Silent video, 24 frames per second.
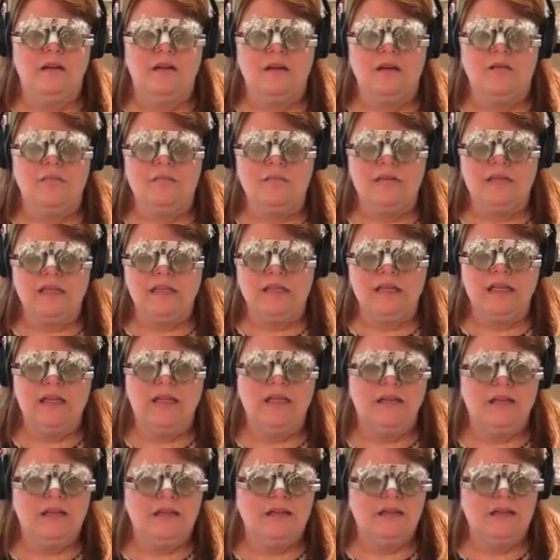
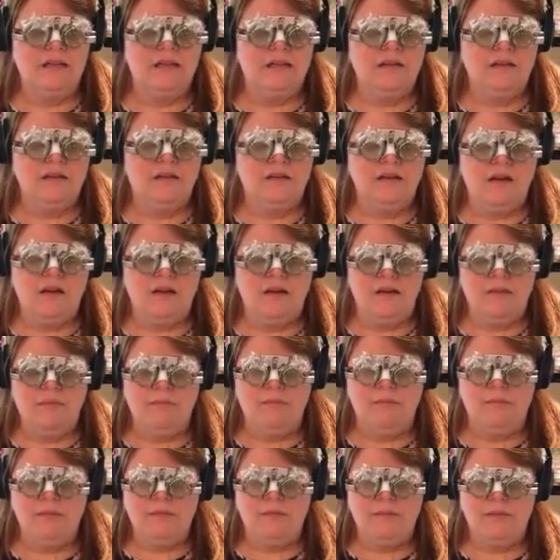complete
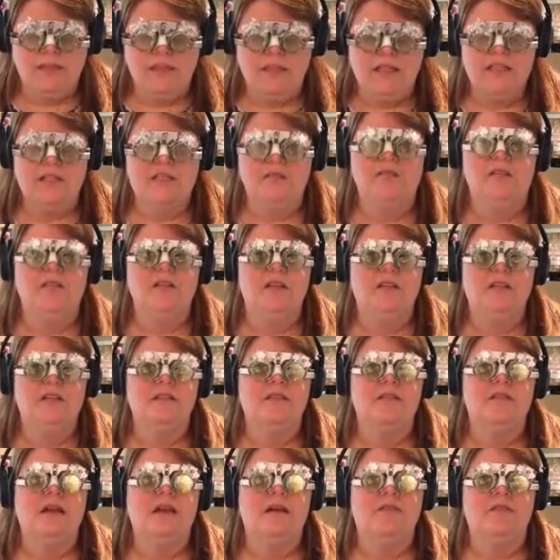um,
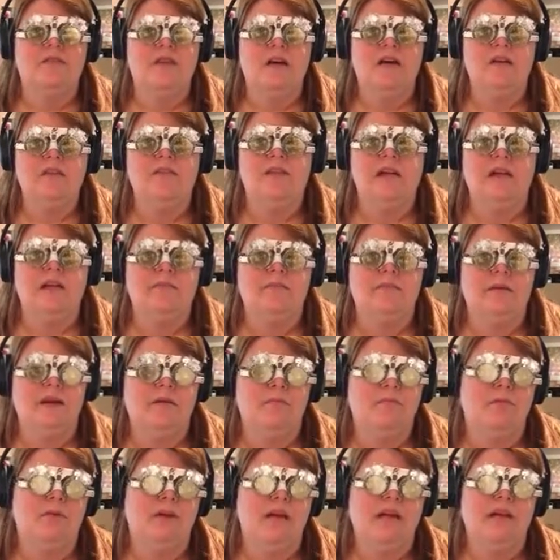peacefulness. I felt like my
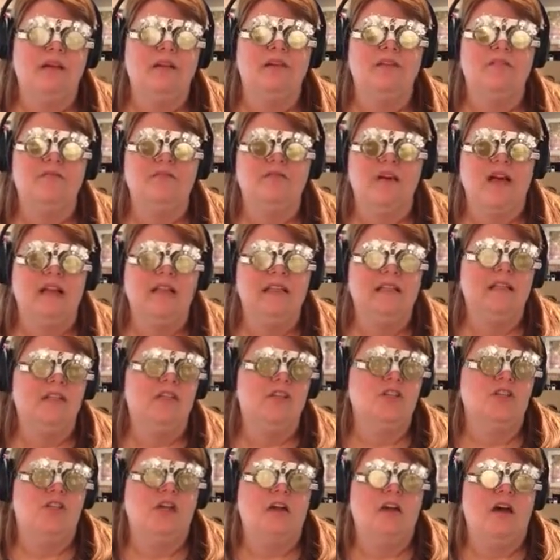brain could finally
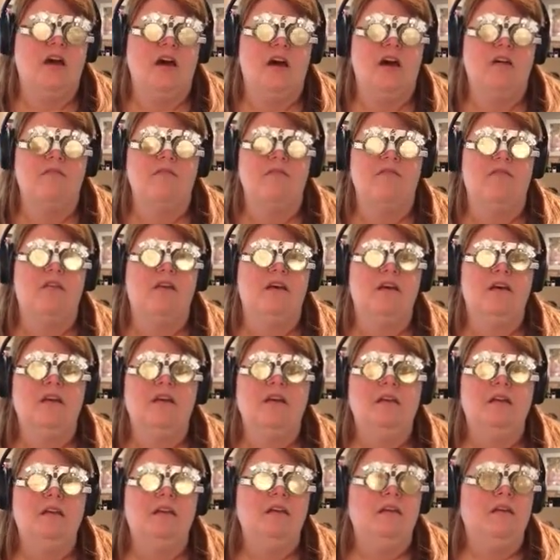shut off.
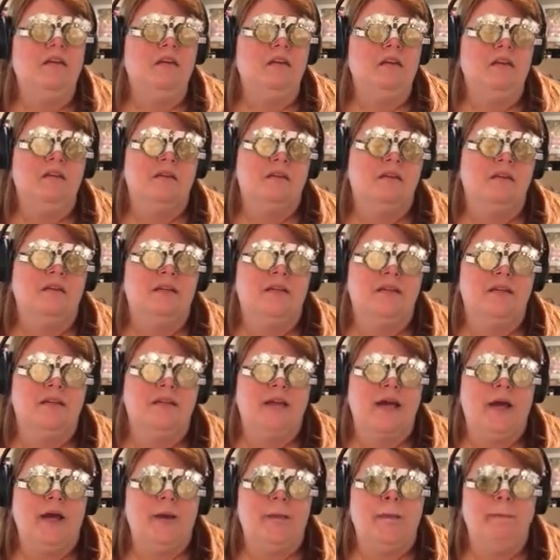It,
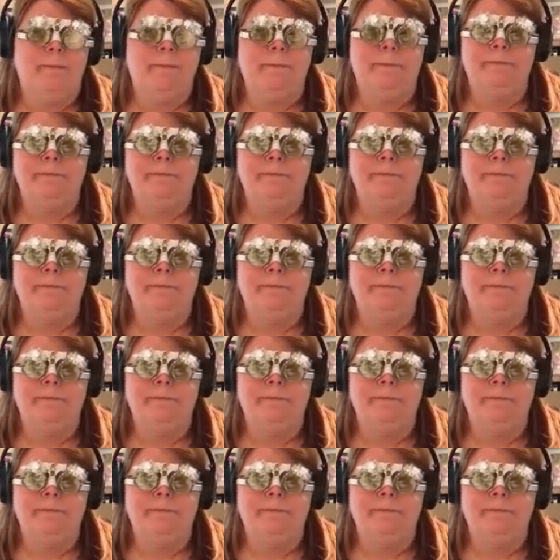um,